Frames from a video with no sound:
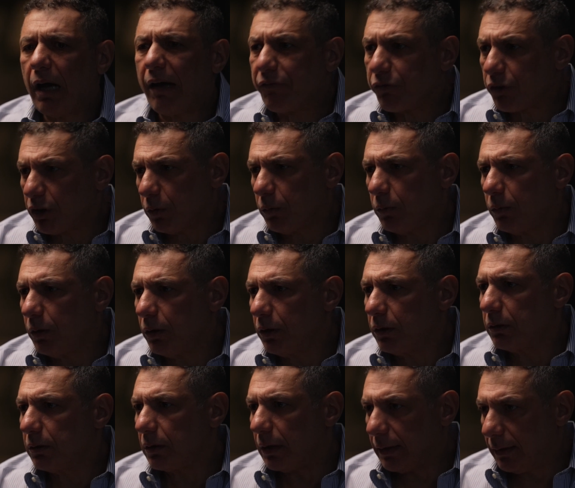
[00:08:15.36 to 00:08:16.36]

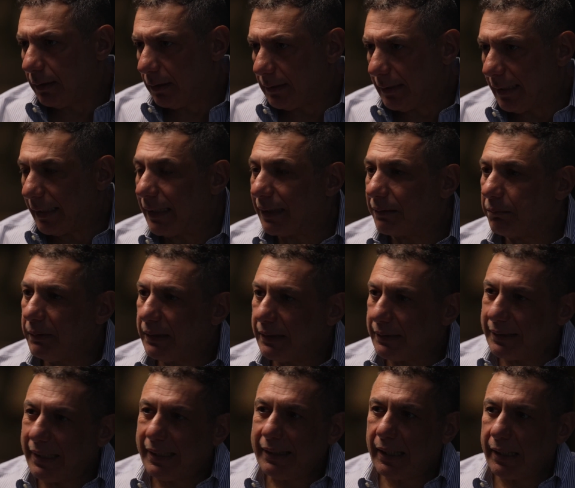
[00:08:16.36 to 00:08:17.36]
afterwards they got me,
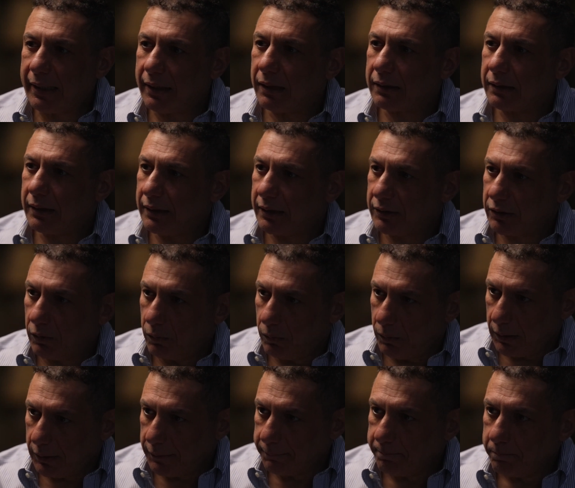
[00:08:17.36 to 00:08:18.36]
then I got another
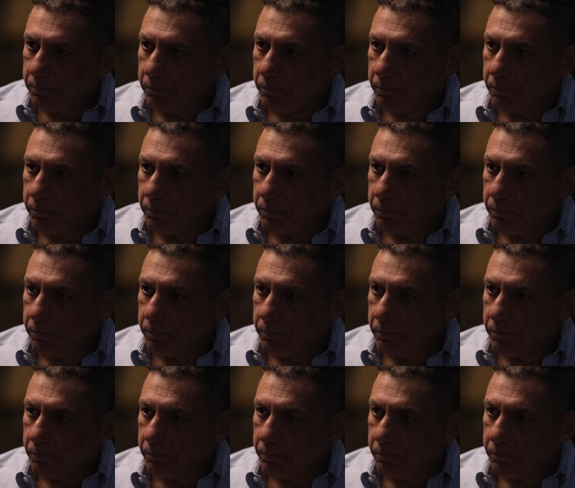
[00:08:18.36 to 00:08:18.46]
one.